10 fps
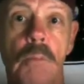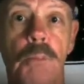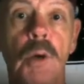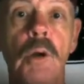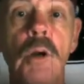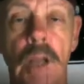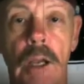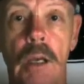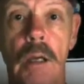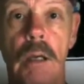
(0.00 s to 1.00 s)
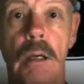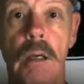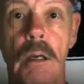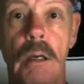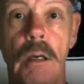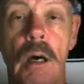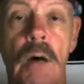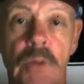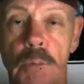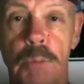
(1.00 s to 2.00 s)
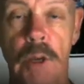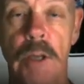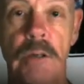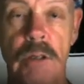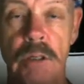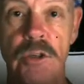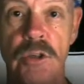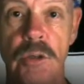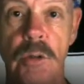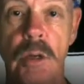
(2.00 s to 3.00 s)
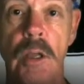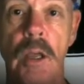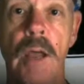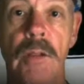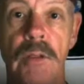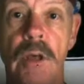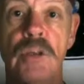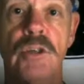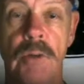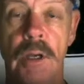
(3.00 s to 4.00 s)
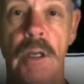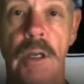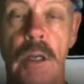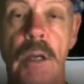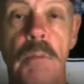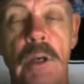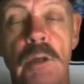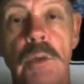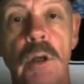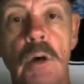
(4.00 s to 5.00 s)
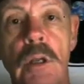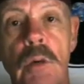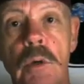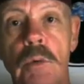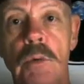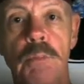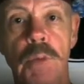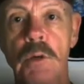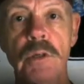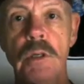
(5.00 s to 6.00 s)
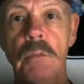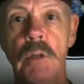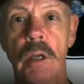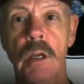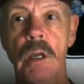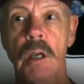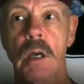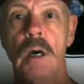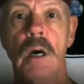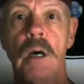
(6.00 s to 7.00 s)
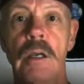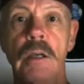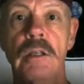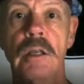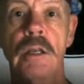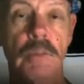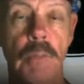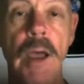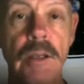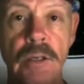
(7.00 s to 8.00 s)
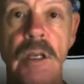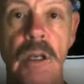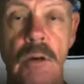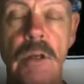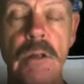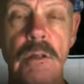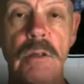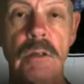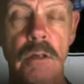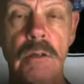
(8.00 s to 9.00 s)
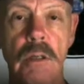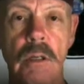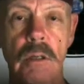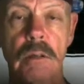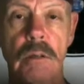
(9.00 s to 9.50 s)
burning of your brain tissue and thus shrinking, because we know that when we burn something, its mass decreases, doesn't it?